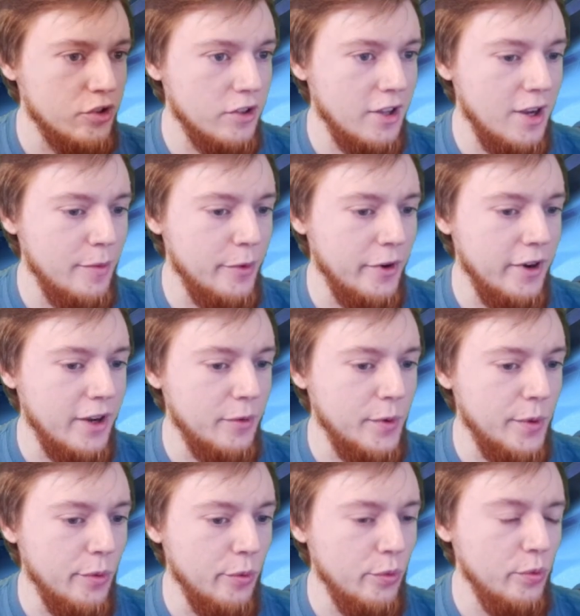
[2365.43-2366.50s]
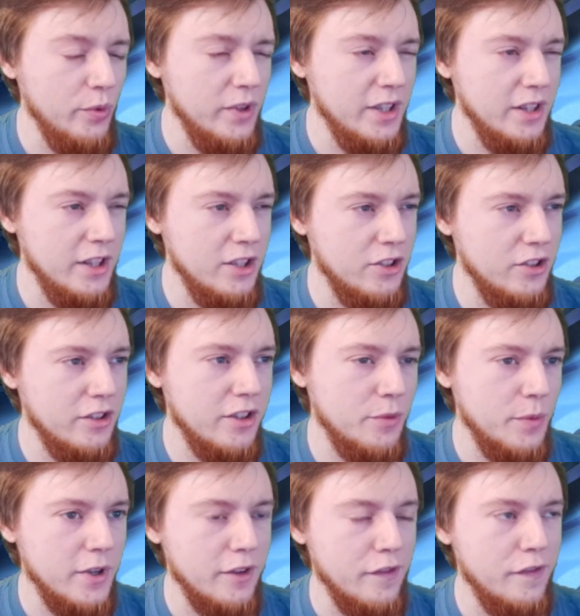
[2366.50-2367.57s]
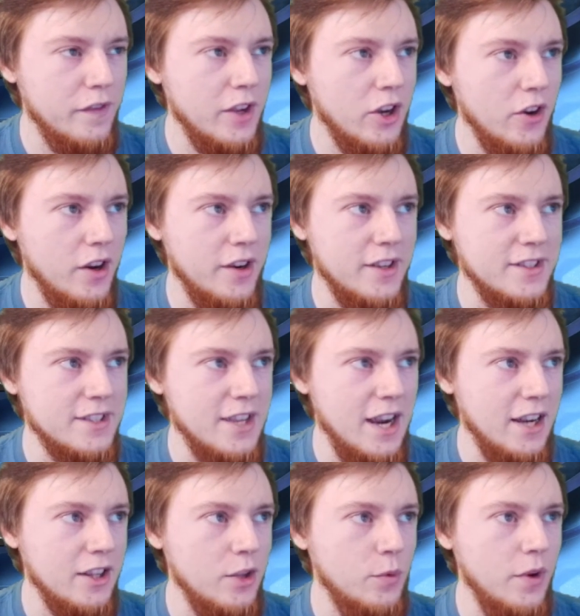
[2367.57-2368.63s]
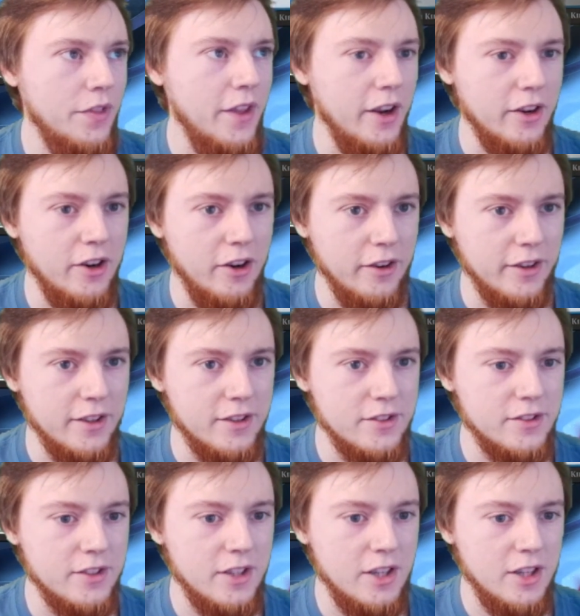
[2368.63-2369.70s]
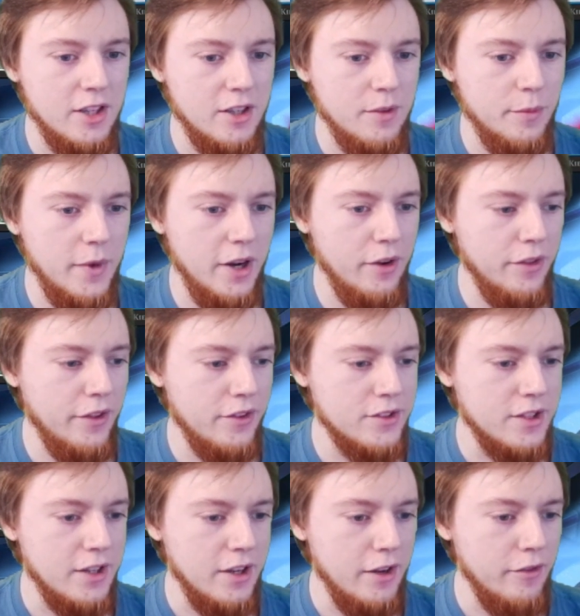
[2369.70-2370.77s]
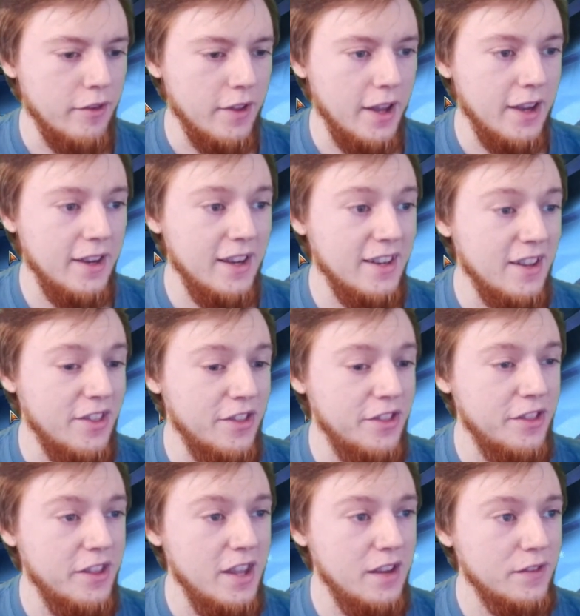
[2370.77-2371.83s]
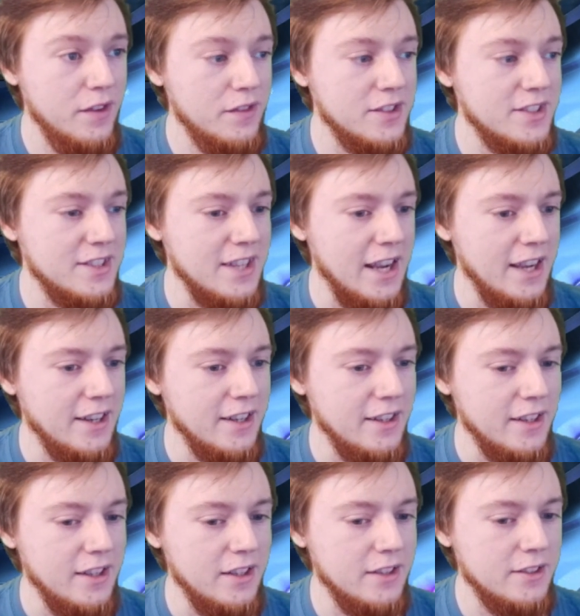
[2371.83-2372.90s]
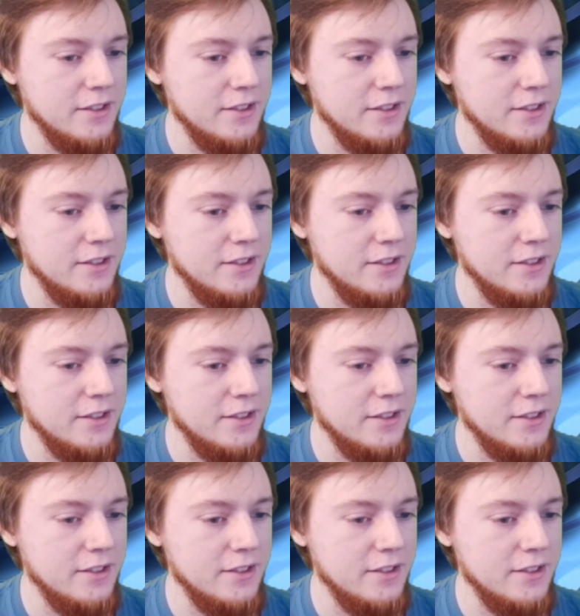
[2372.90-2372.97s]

library and we were really good, we could figure out exactly what that card is. But I don't think there's any need for that. And a Thief of Sanity.